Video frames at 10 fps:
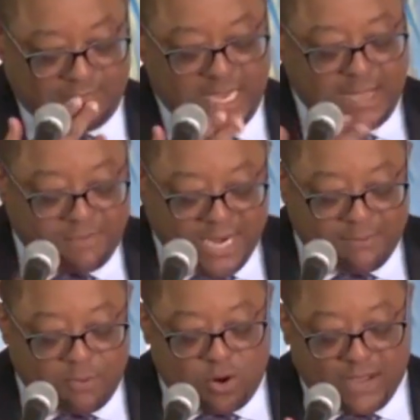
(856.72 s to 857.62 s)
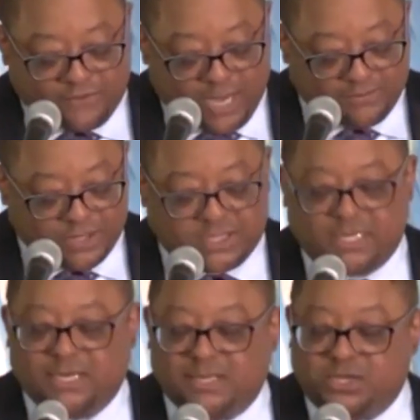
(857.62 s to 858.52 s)
Many more have come to see
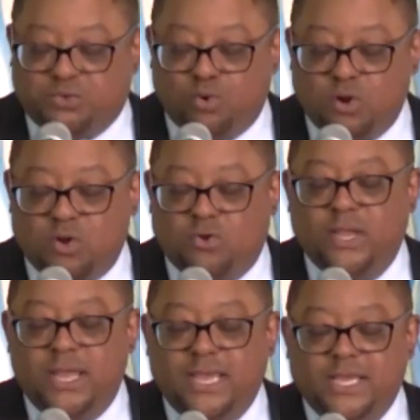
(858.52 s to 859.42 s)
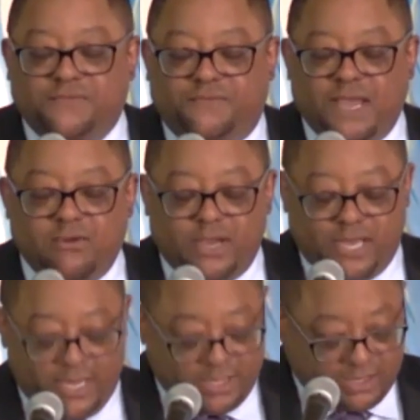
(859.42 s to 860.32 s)
that this world is very
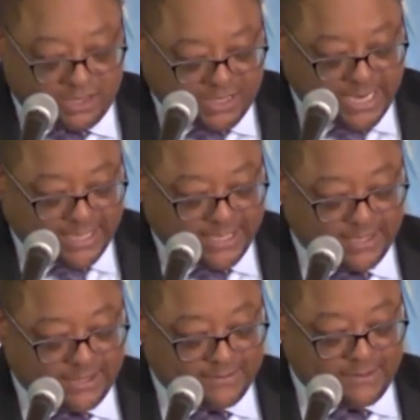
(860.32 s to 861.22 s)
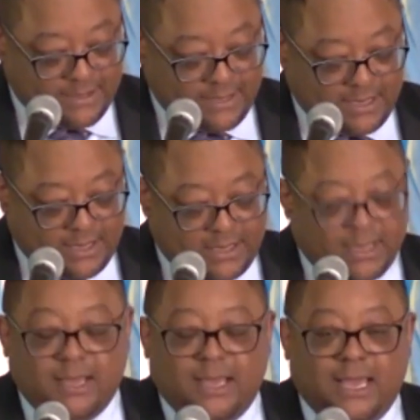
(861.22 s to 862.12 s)
sick
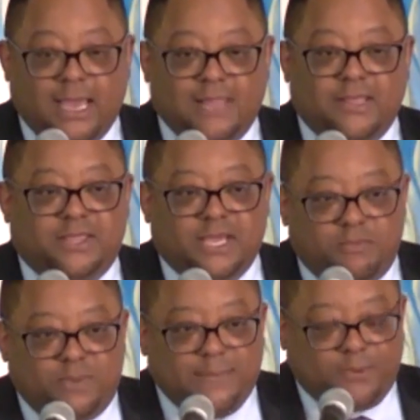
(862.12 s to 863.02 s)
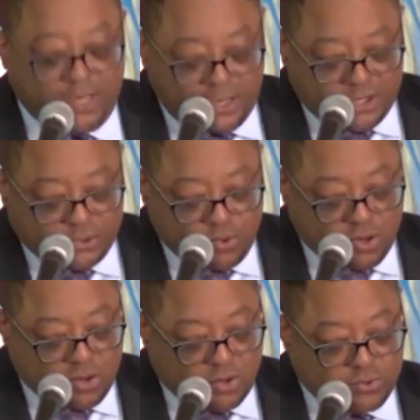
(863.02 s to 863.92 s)
and that there are people in this
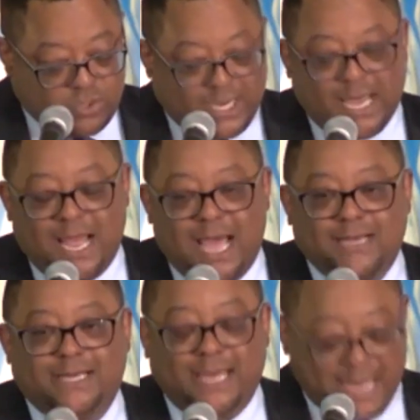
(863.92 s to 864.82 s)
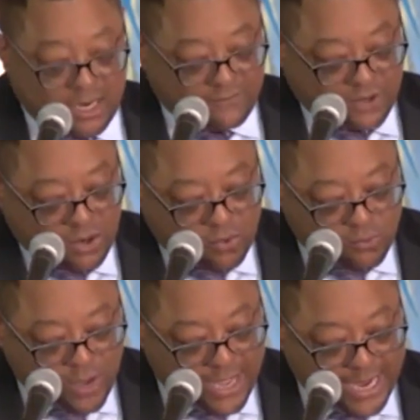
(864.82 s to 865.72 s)
world who cannot get out of their own
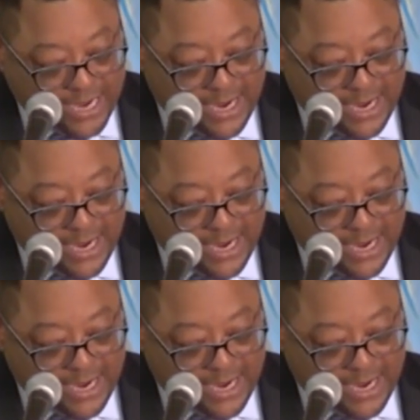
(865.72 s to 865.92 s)
way,